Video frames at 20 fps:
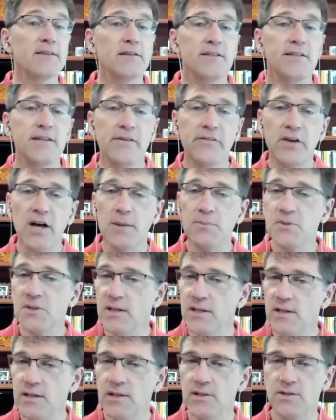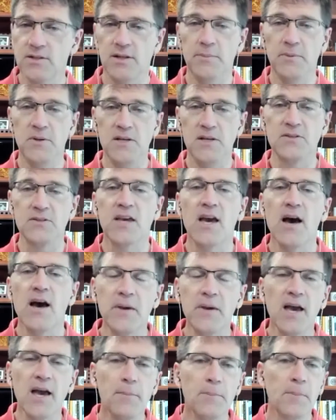the DevOps India Summit, is
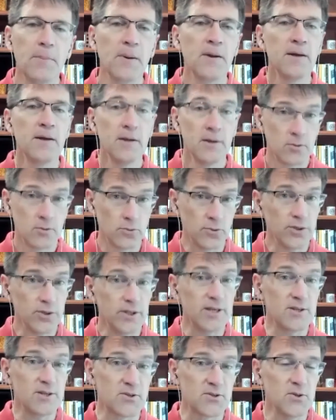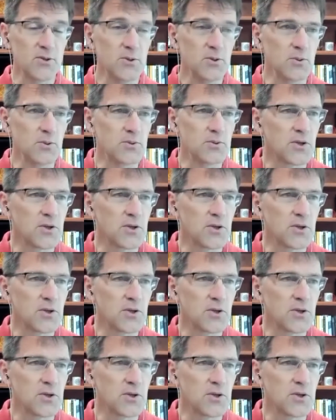coming up really soon.